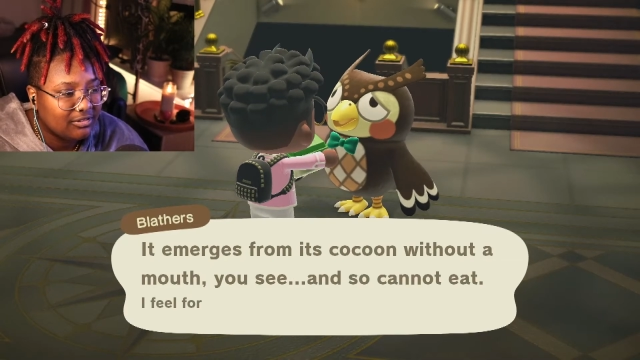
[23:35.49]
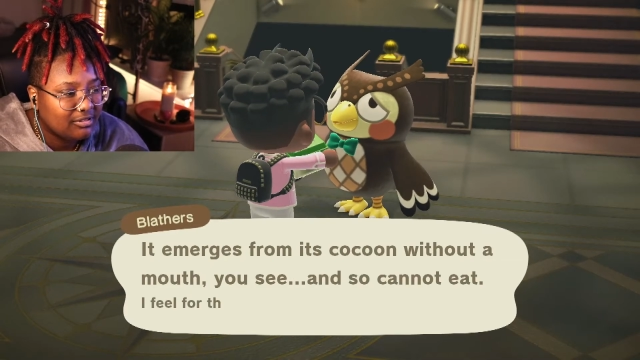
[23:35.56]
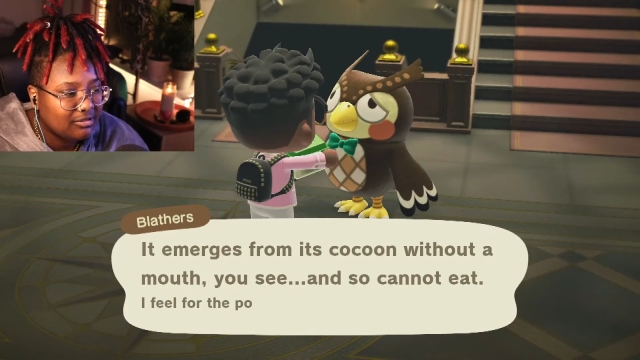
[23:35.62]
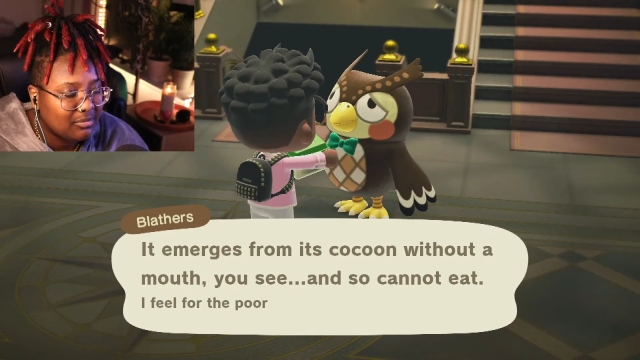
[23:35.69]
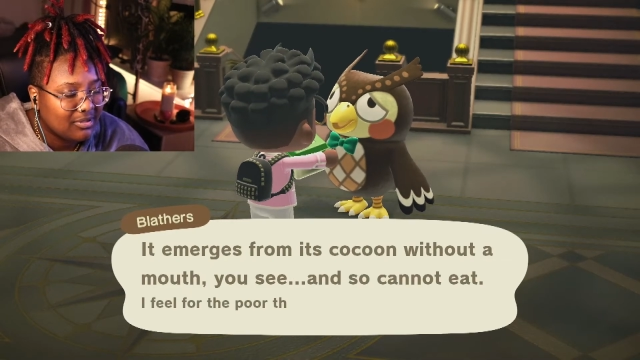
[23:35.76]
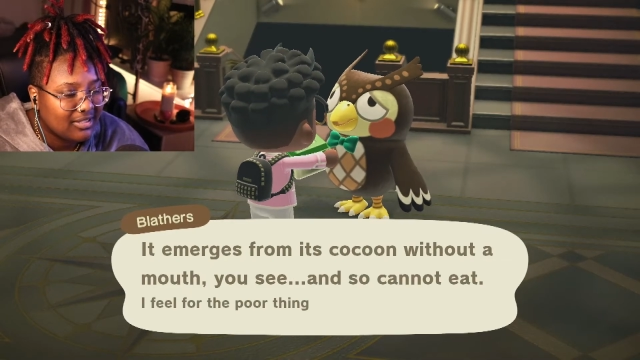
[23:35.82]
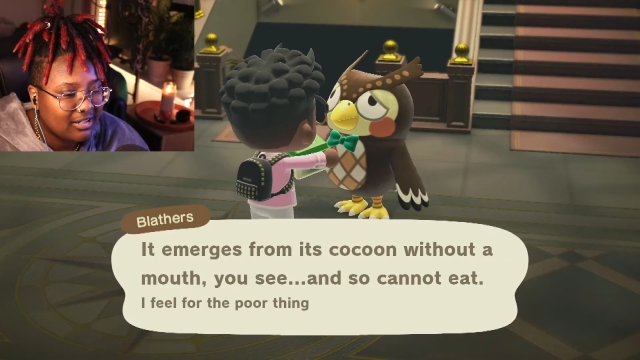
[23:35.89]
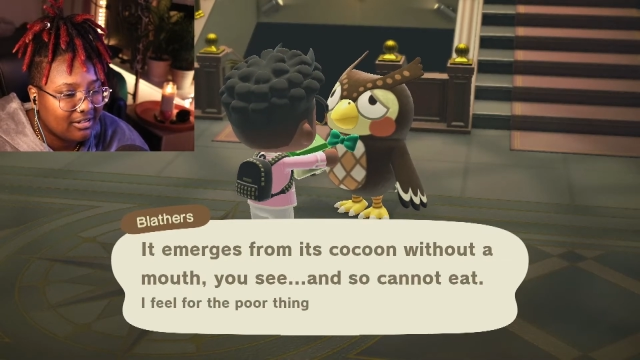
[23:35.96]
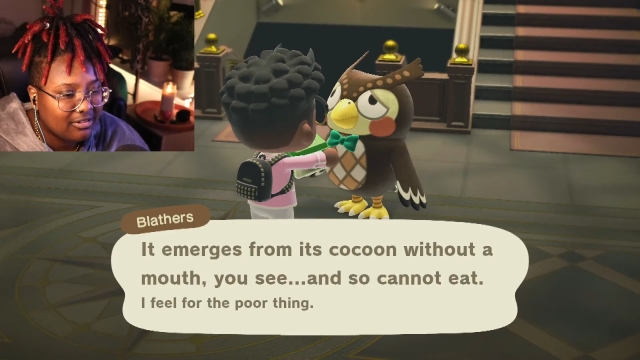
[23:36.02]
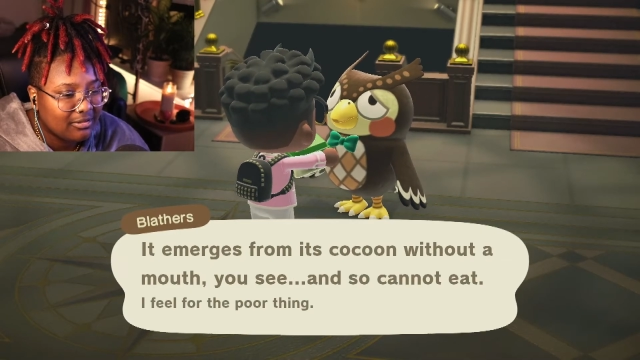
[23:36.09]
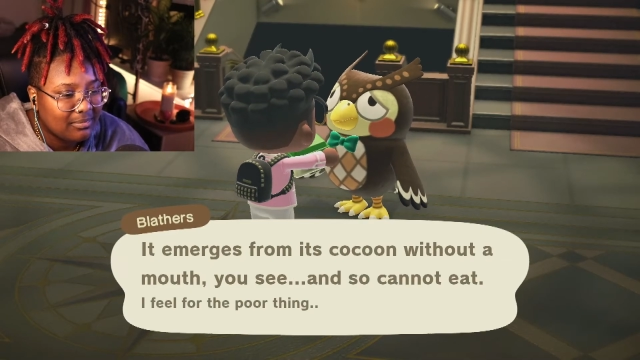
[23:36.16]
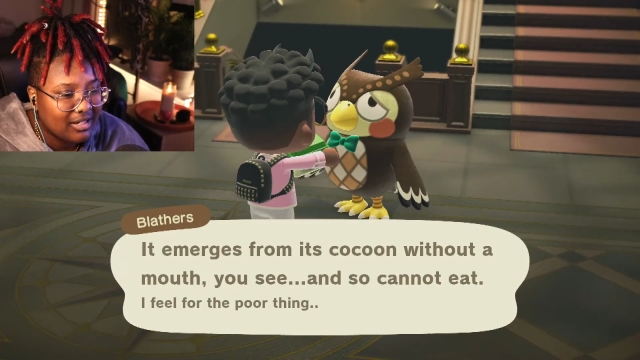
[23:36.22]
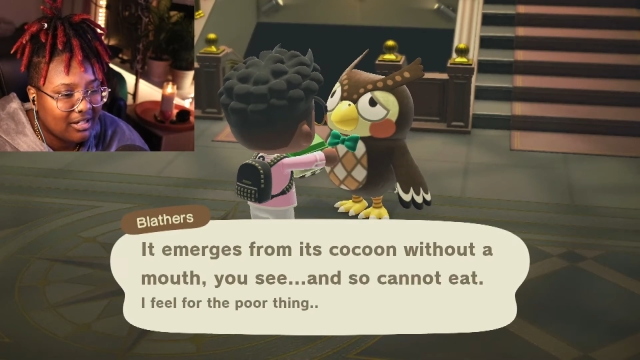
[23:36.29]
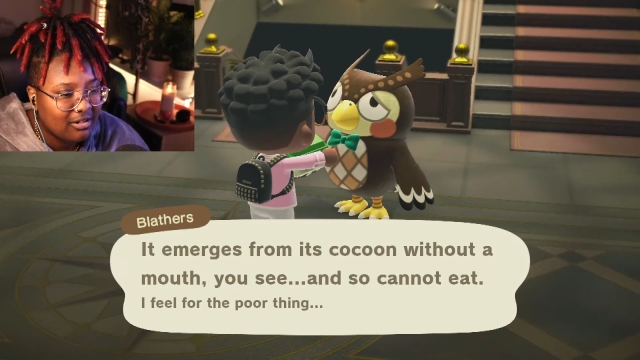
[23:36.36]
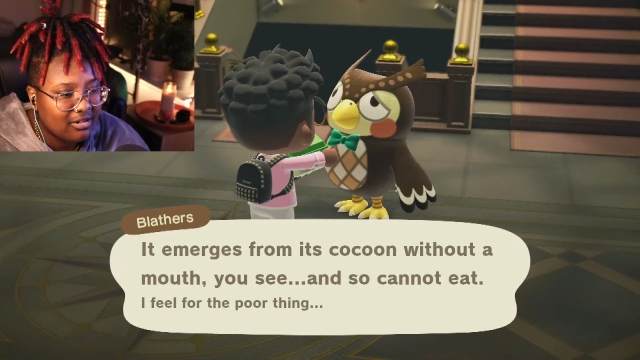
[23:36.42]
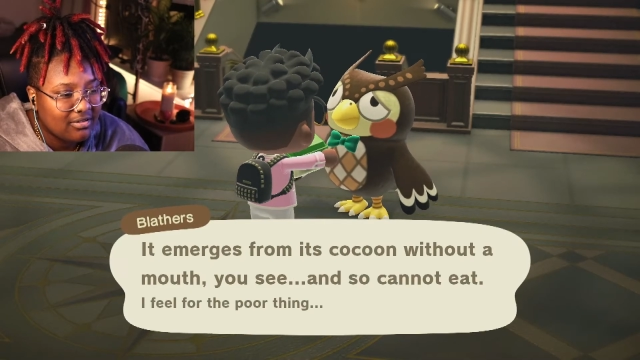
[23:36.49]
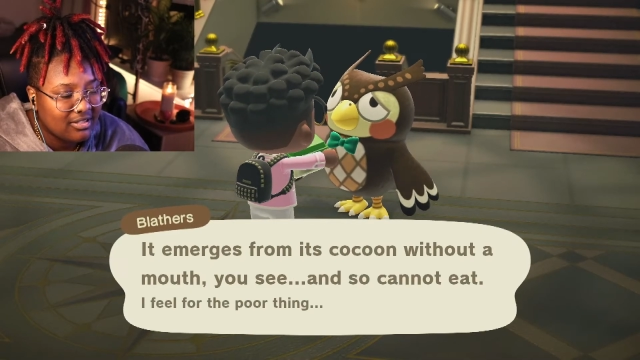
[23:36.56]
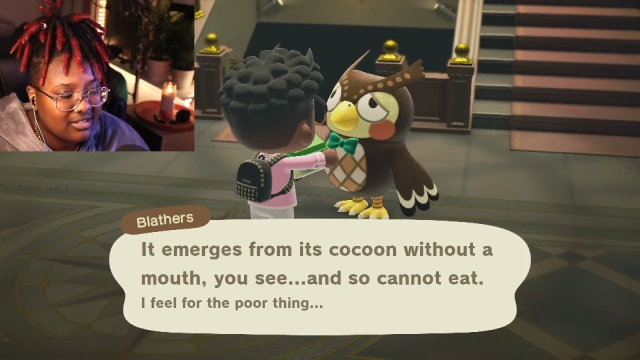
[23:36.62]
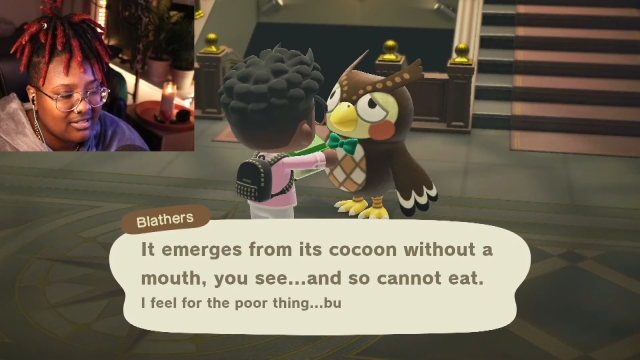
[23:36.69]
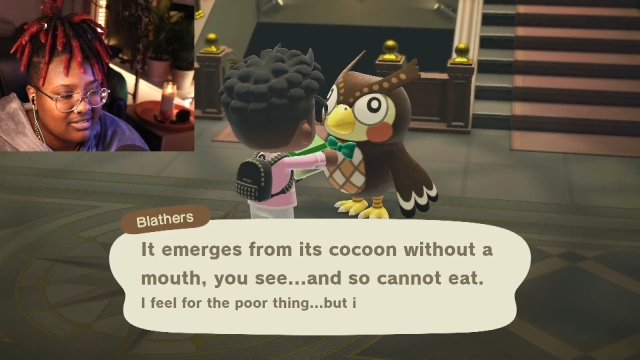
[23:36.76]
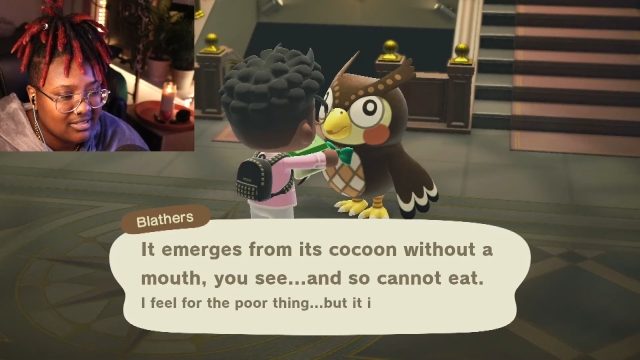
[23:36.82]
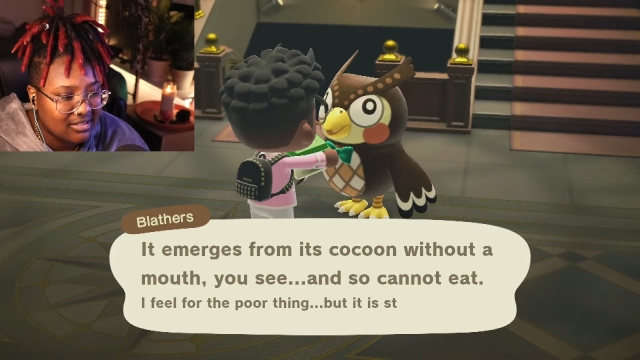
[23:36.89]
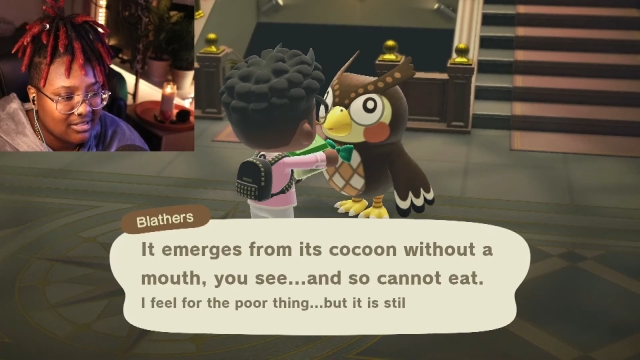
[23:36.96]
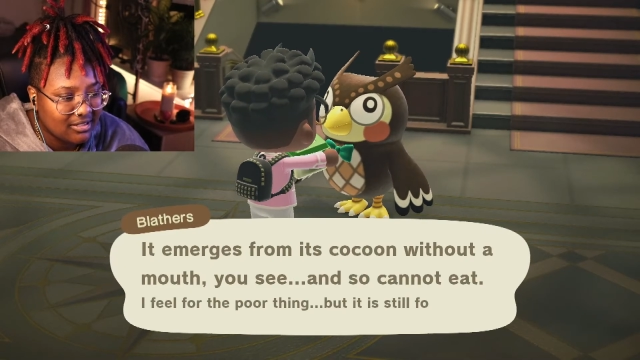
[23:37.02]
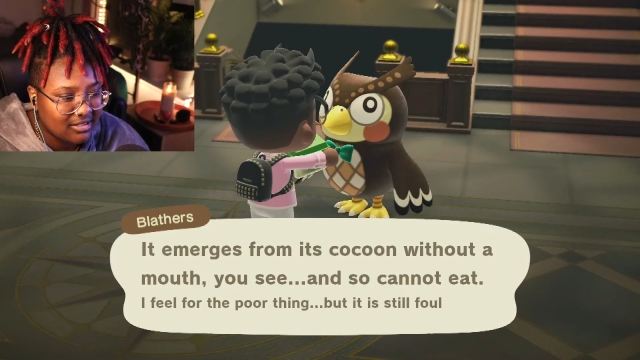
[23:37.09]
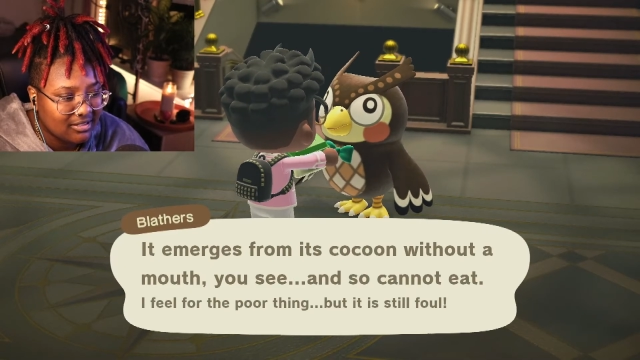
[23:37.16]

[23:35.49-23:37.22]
without a mouth, you see,